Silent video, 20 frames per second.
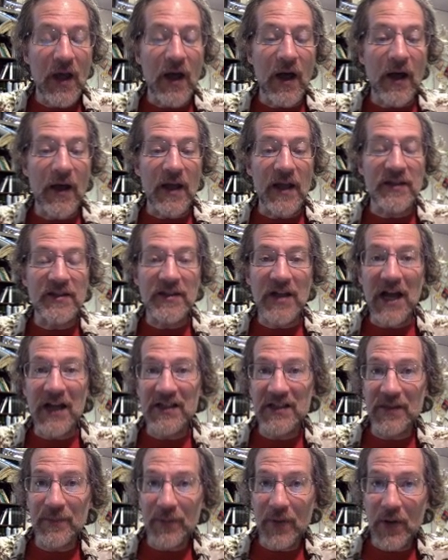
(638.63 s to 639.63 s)
It's
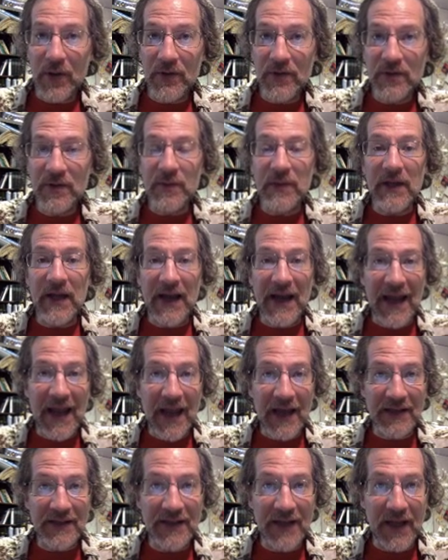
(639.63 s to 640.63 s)
not supposed to be a
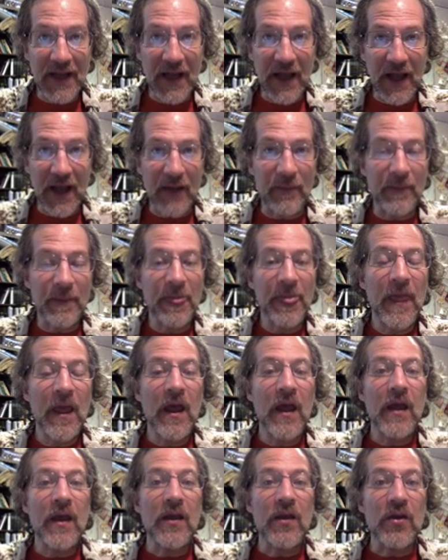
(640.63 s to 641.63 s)
guessing game.
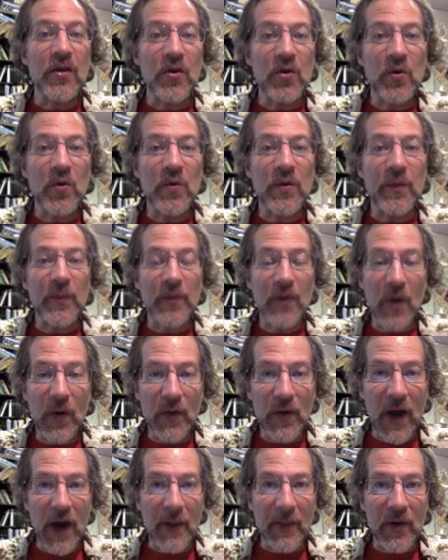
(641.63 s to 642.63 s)
You, the
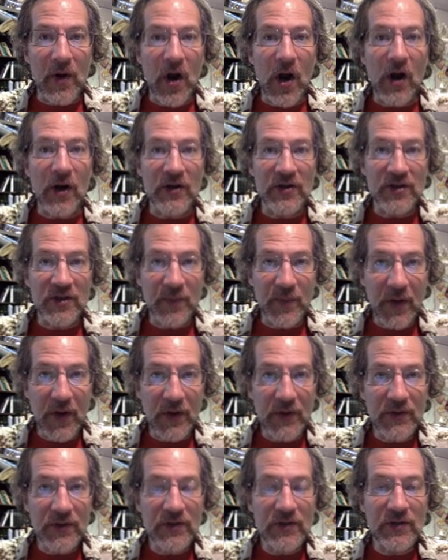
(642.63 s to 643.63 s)
programmer, are
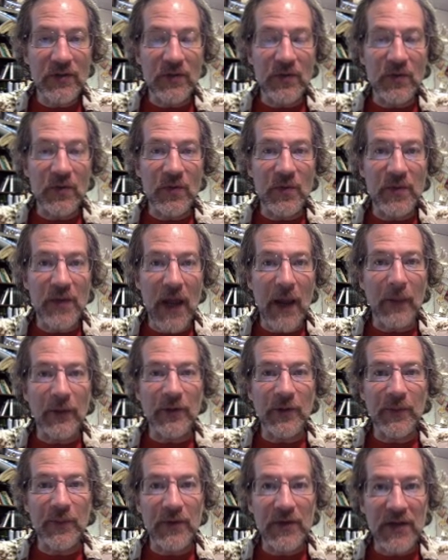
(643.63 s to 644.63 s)
supposed to be
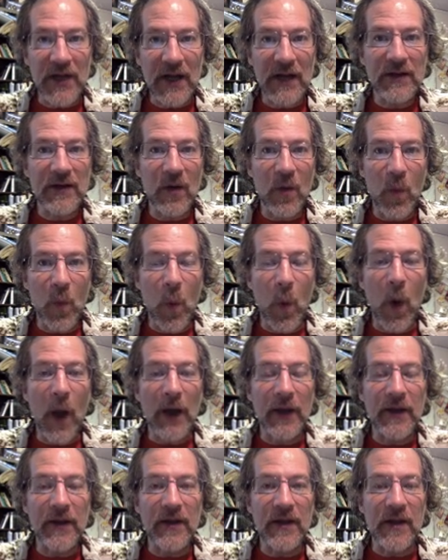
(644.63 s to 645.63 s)
able to predict
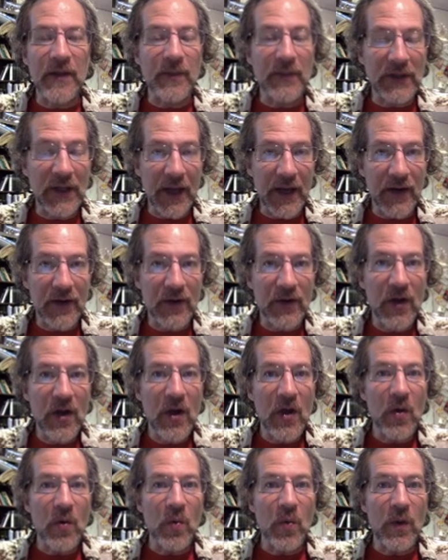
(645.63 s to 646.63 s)
what the player
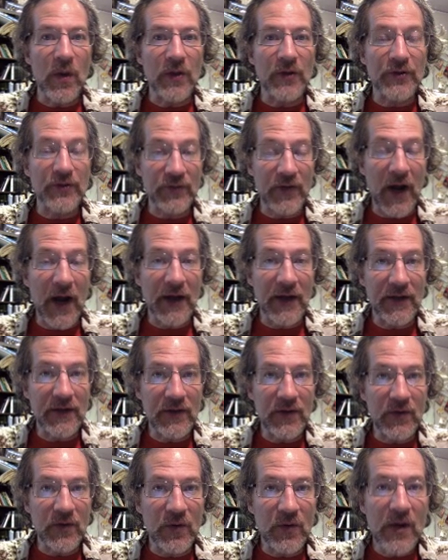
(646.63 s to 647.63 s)
will try to
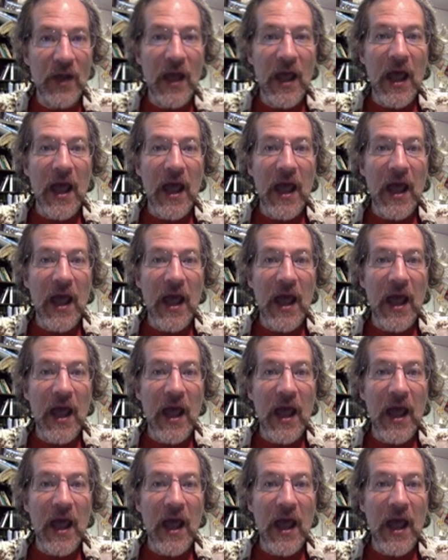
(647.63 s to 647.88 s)
do